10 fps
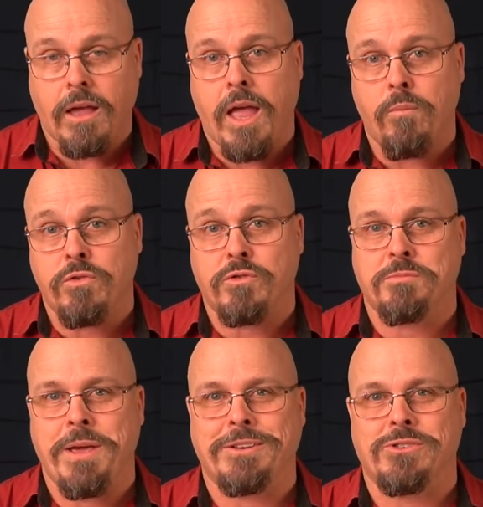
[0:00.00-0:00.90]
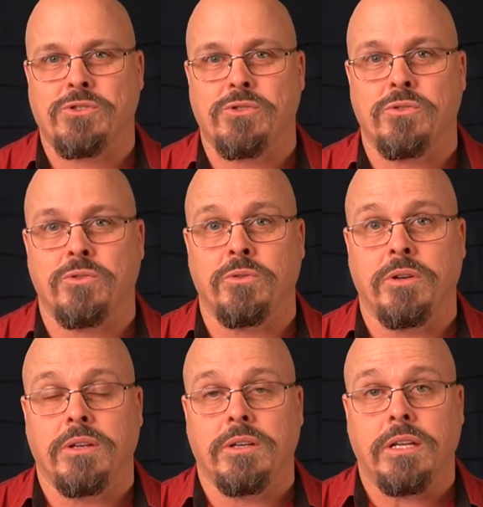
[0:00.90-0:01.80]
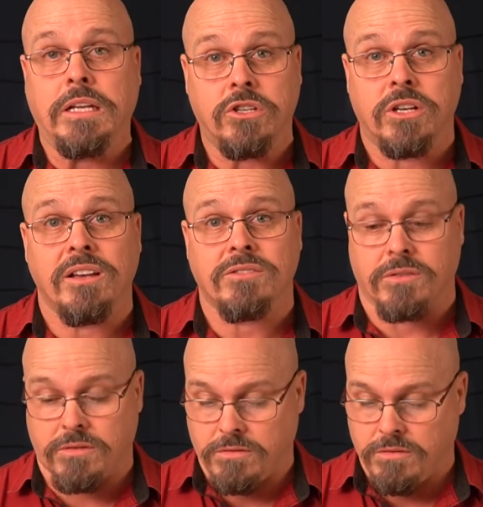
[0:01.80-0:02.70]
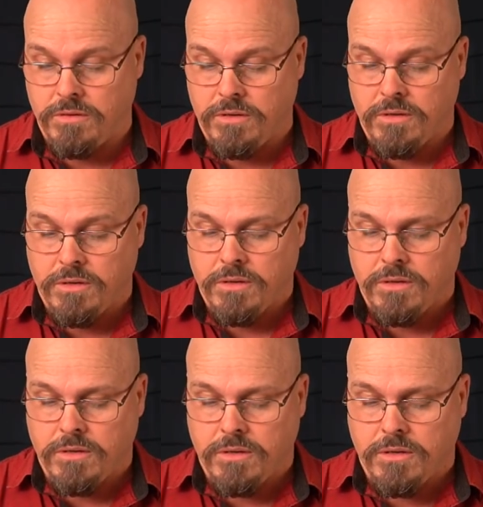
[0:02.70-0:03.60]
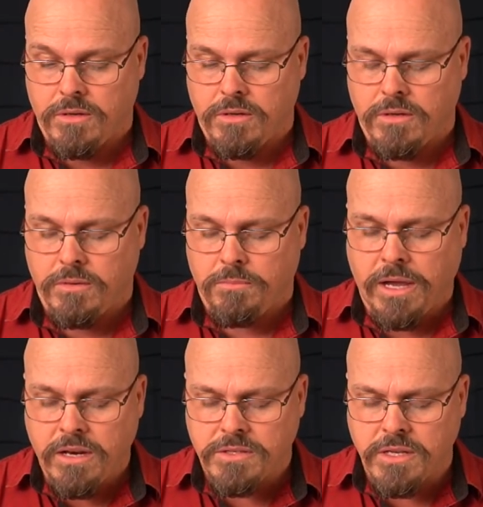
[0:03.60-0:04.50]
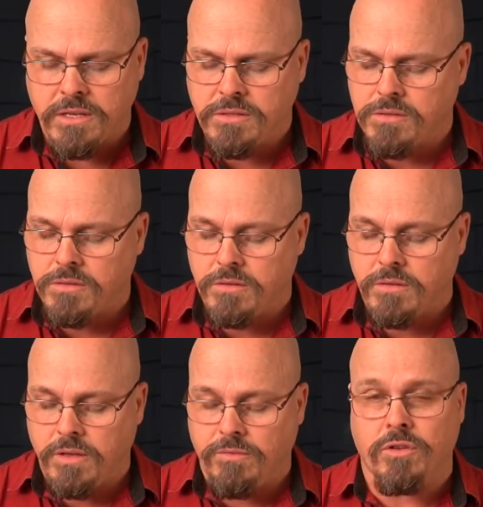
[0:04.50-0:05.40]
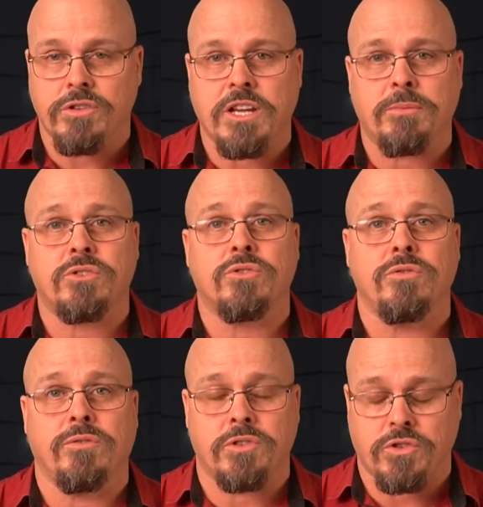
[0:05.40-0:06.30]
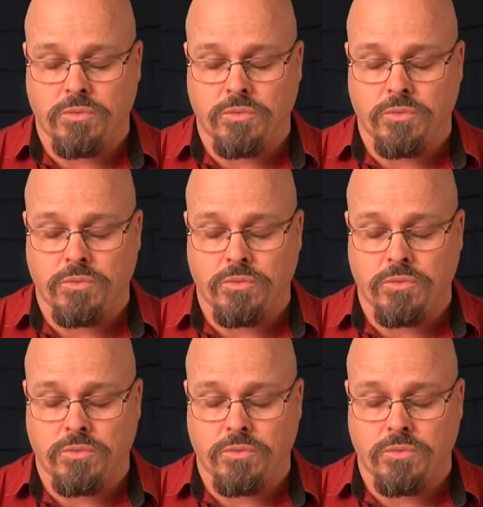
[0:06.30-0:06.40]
And with respect to injustice, Peter says in chapter 2, verse